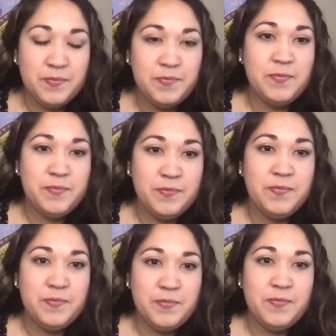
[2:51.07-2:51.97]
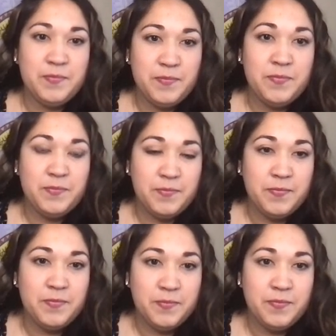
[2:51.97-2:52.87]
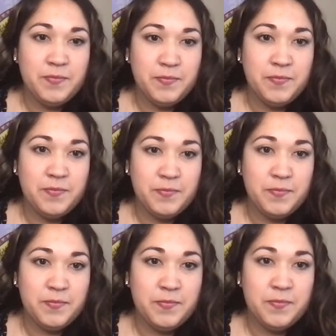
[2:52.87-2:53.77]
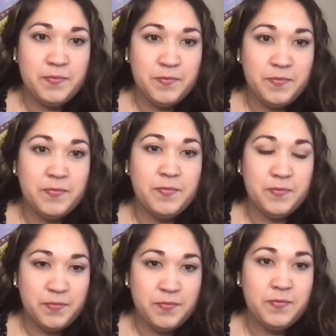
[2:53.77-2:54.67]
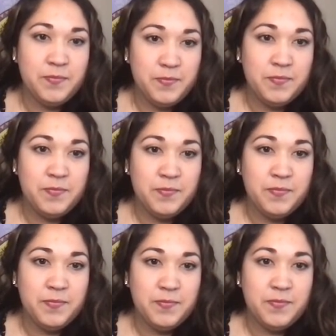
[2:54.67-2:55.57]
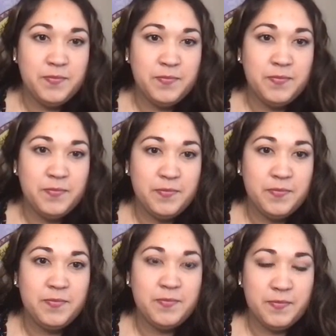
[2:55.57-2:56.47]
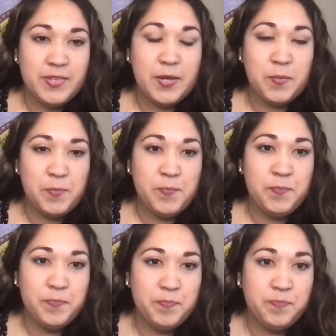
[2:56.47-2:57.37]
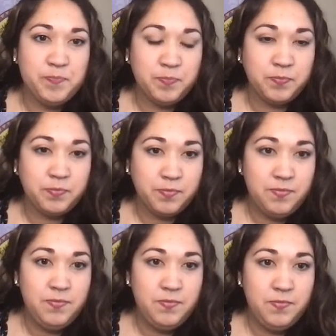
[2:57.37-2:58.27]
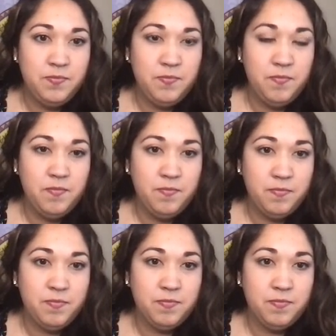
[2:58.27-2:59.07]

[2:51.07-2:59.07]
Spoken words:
(not speaking)